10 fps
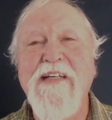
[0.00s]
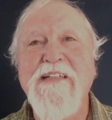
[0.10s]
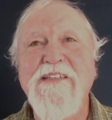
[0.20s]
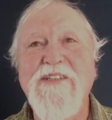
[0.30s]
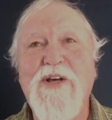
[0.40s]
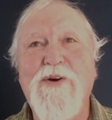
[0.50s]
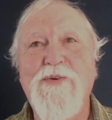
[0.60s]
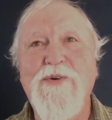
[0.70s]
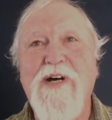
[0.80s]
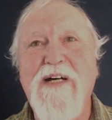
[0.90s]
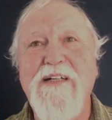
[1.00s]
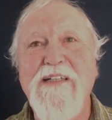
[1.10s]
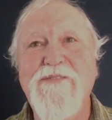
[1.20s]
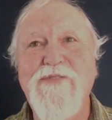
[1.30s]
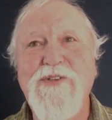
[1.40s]
So
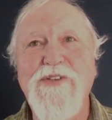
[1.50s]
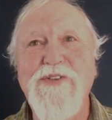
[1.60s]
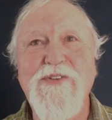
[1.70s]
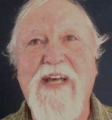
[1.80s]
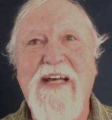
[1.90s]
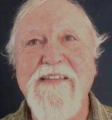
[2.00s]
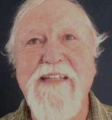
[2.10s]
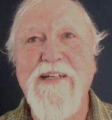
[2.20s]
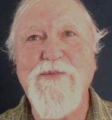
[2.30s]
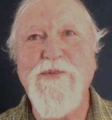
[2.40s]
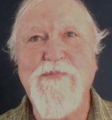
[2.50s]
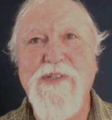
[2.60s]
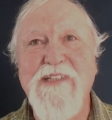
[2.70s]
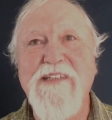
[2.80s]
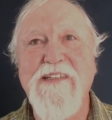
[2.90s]
if you could do that, that would
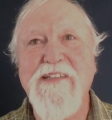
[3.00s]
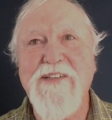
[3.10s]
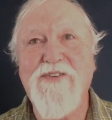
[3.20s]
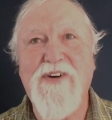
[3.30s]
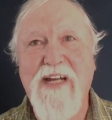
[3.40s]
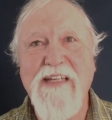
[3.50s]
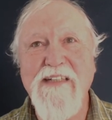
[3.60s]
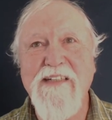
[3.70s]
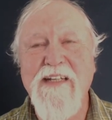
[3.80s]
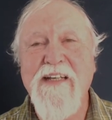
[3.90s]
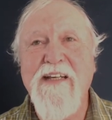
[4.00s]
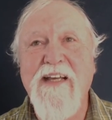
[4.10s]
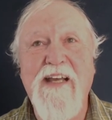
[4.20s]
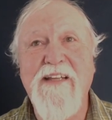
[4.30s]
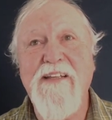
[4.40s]
be great.
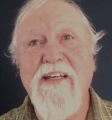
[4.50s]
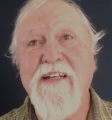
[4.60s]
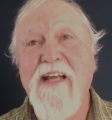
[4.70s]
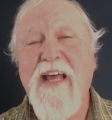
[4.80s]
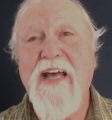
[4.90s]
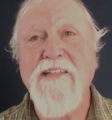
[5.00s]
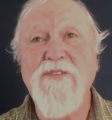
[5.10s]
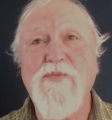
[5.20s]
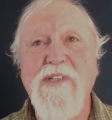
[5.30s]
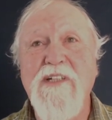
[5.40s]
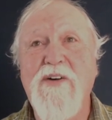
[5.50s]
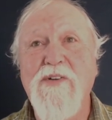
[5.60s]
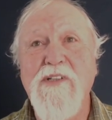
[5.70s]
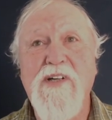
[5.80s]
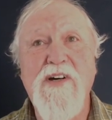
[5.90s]
And then as we go
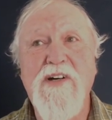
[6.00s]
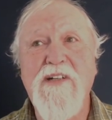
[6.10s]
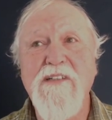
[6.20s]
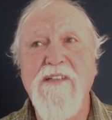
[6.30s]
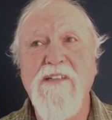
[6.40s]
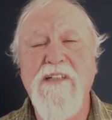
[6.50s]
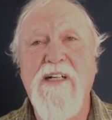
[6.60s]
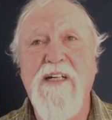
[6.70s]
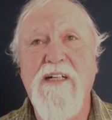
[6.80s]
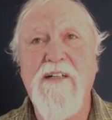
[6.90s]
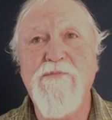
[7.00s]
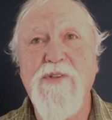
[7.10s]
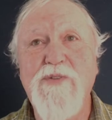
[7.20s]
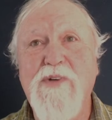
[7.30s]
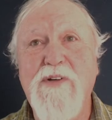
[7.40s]
along,
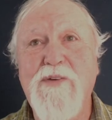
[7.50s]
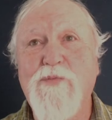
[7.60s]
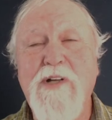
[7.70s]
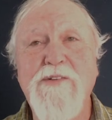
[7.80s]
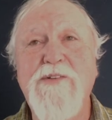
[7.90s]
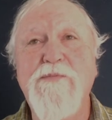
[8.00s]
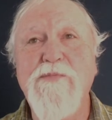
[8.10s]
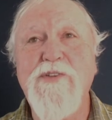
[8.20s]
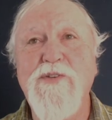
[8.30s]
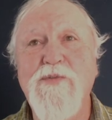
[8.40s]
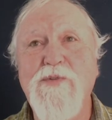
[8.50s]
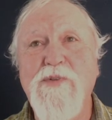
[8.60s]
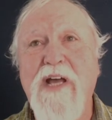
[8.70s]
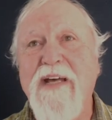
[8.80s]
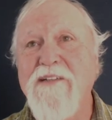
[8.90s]
you are welcome to
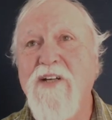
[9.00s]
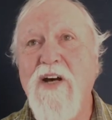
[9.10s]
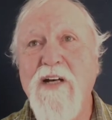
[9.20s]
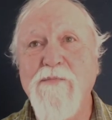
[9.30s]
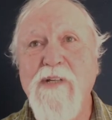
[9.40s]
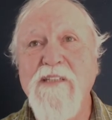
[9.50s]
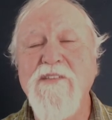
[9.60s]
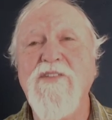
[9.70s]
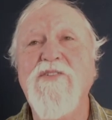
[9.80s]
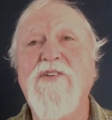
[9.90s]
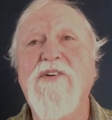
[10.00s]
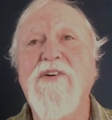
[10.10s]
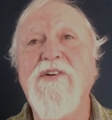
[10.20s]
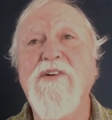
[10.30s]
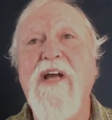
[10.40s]
add comments
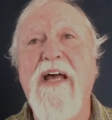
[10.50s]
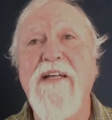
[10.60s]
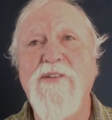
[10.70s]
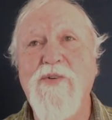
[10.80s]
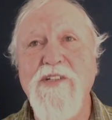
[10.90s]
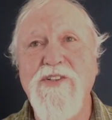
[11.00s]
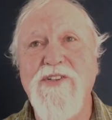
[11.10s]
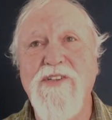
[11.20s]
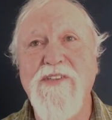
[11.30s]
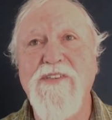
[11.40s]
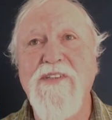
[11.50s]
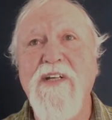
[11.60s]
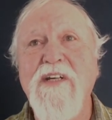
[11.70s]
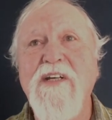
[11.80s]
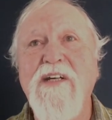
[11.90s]
or add questions
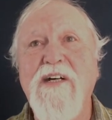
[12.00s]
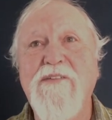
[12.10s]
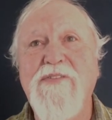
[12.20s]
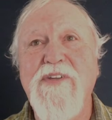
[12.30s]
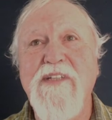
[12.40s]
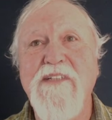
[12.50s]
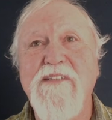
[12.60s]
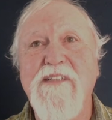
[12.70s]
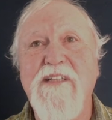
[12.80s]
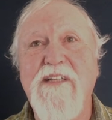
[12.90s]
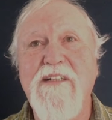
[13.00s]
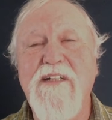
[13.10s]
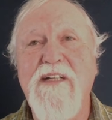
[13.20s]
of things that